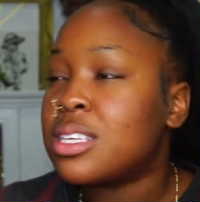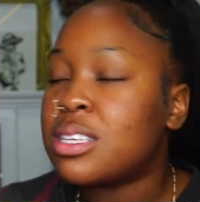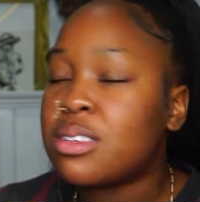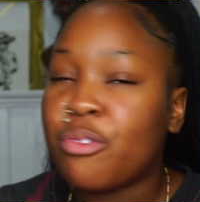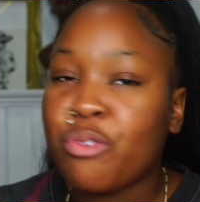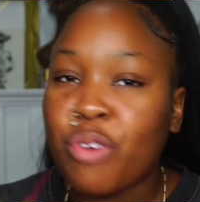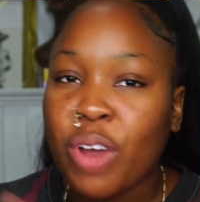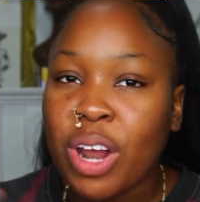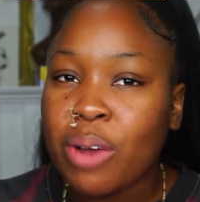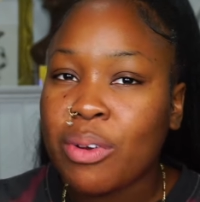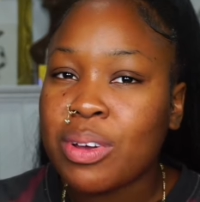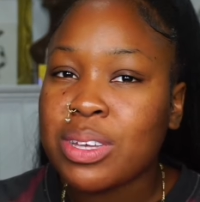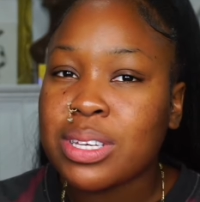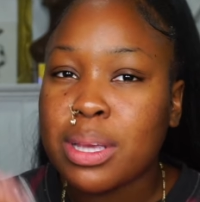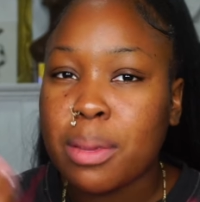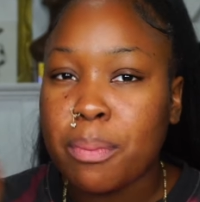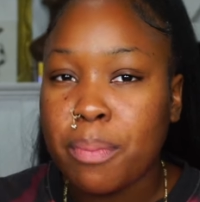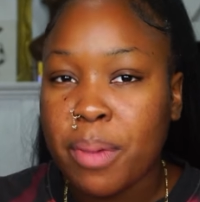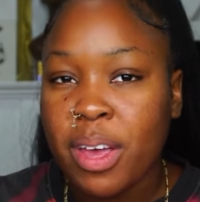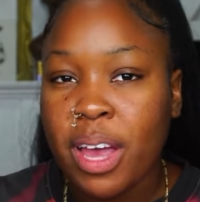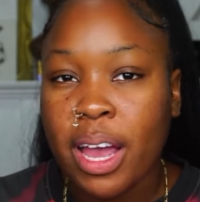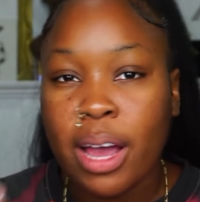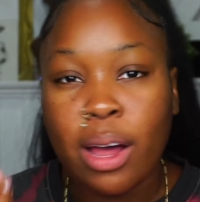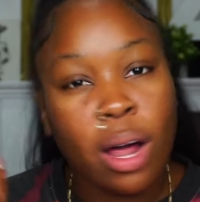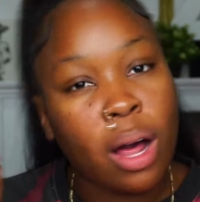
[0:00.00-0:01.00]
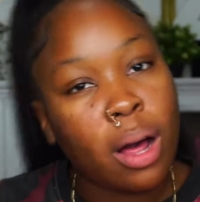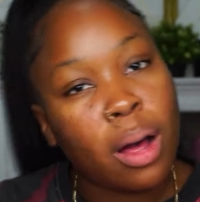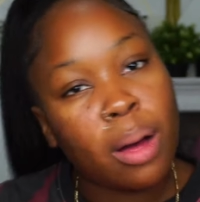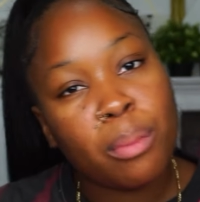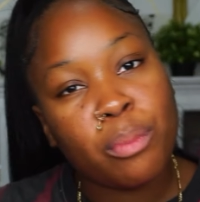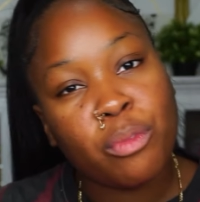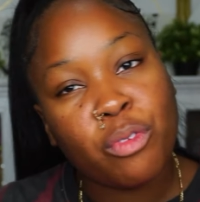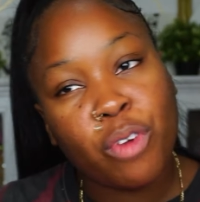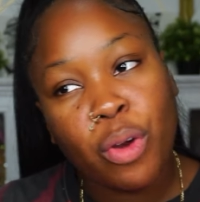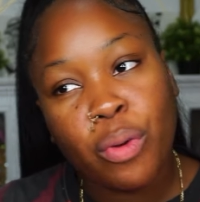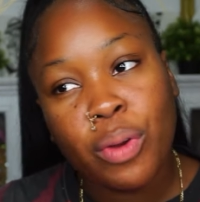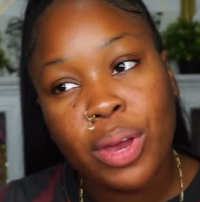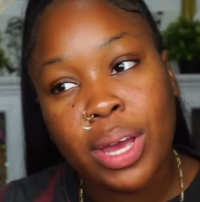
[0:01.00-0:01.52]
fragrance could be um,
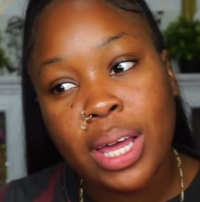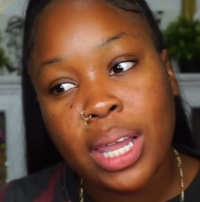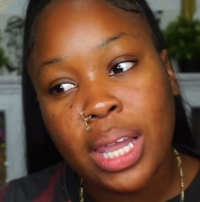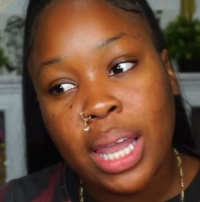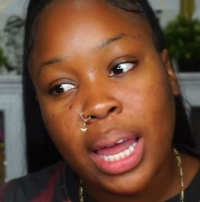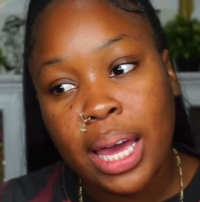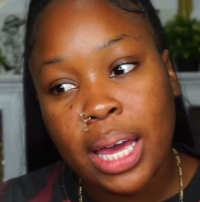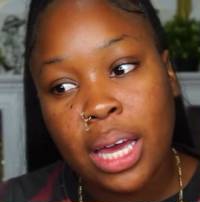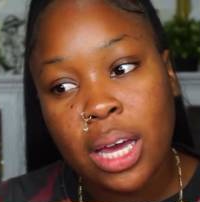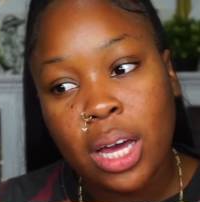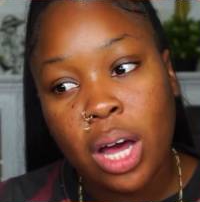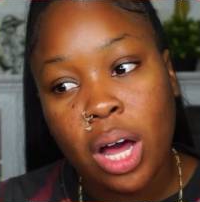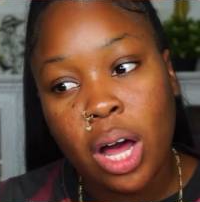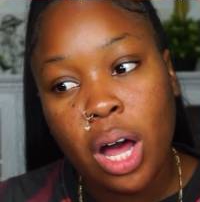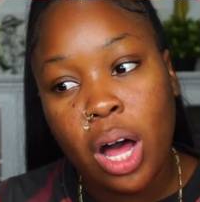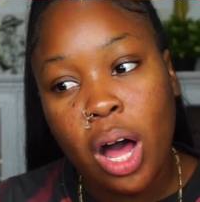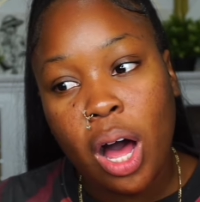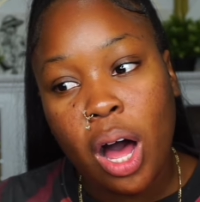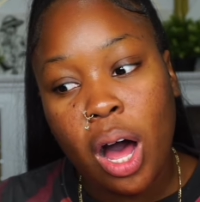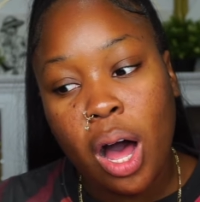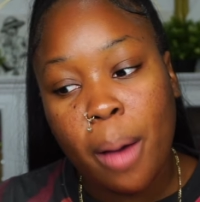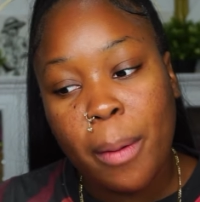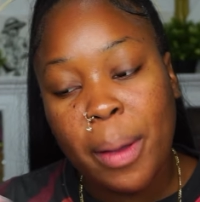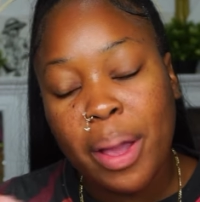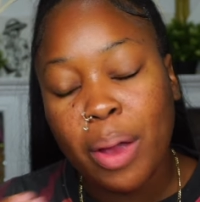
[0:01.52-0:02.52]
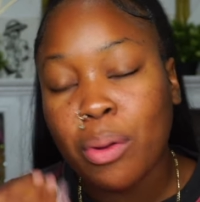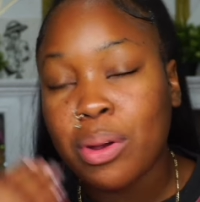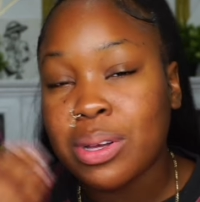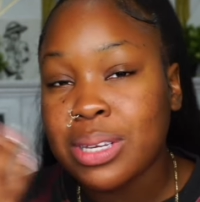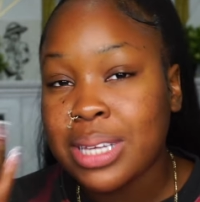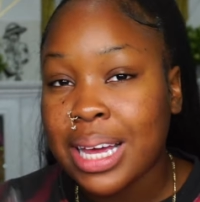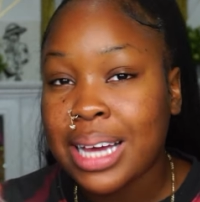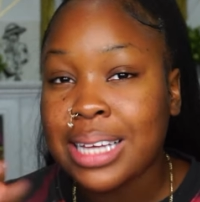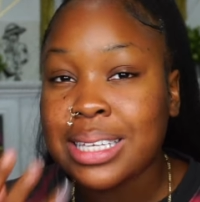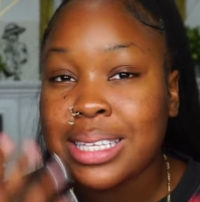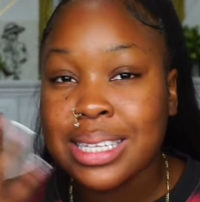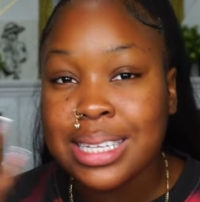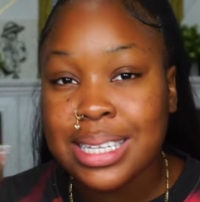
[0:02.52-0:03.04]
very like uh,
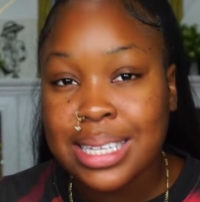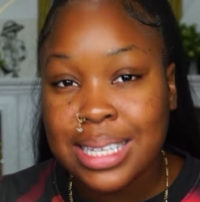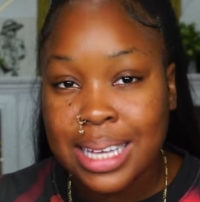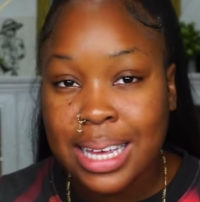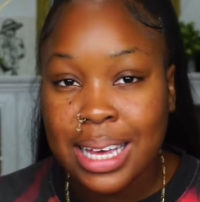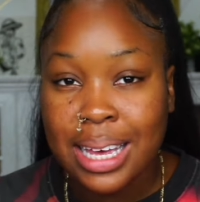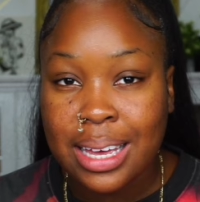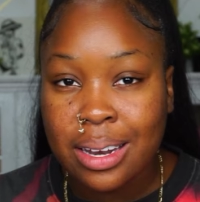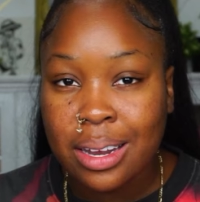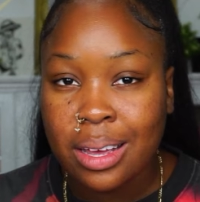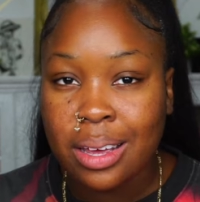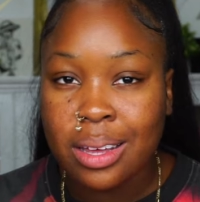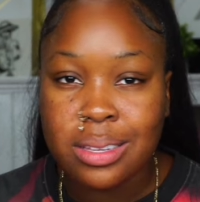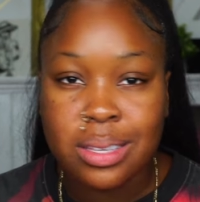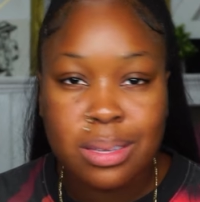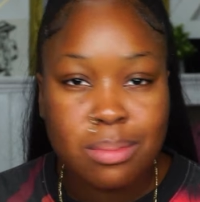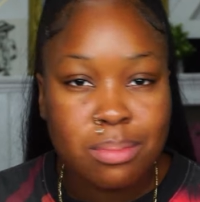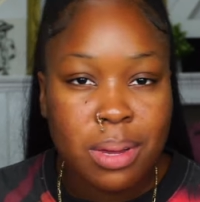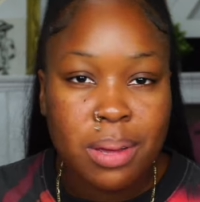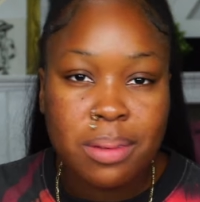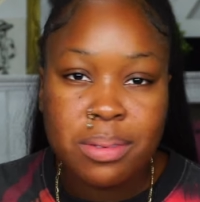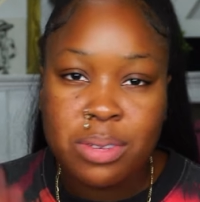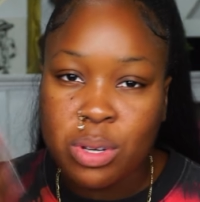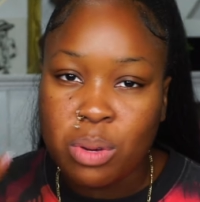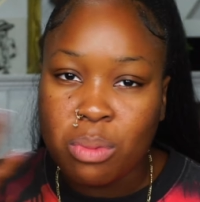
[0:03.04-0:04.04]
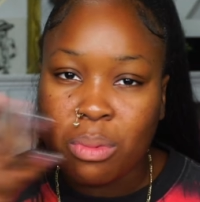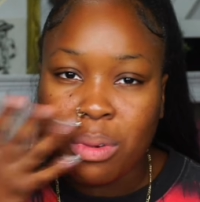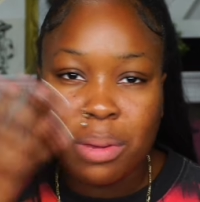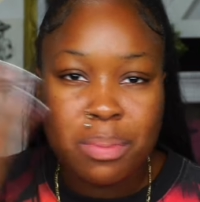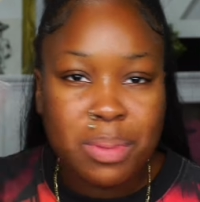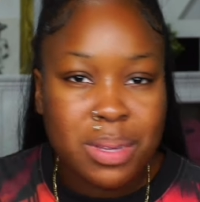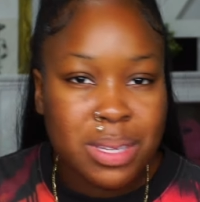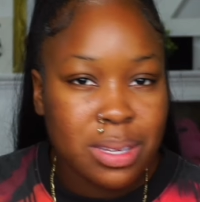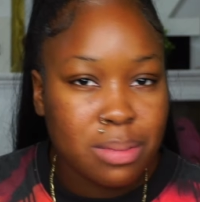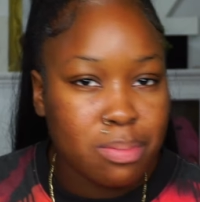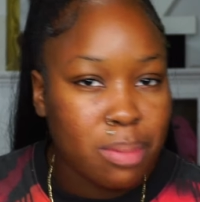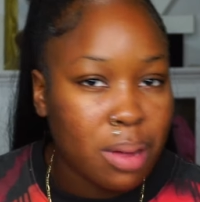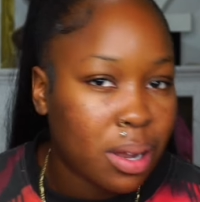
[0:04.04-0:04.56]
irritating to the skin and sometimes you don't want to be
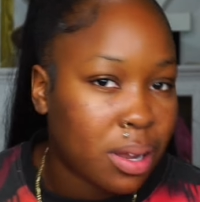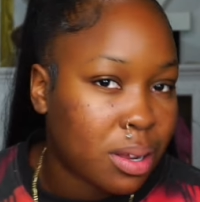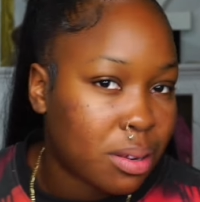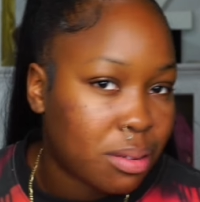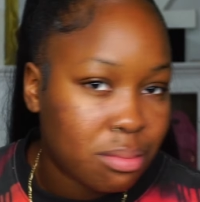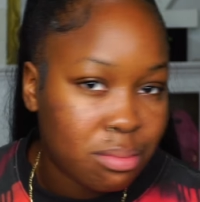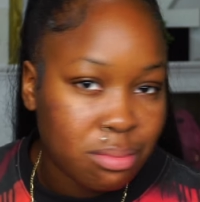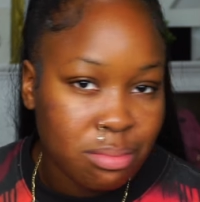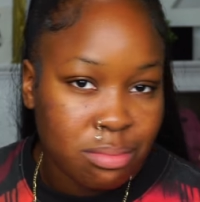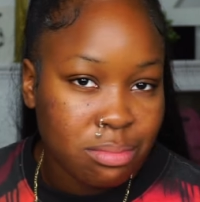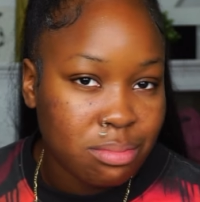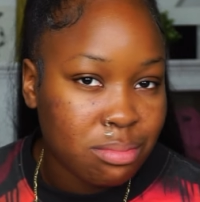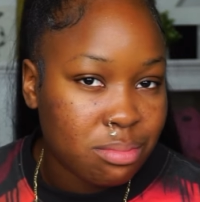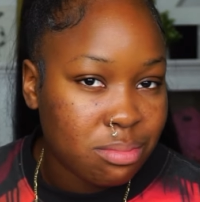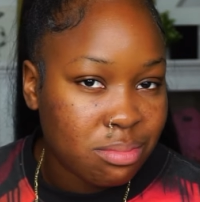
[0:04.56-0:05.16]
smelling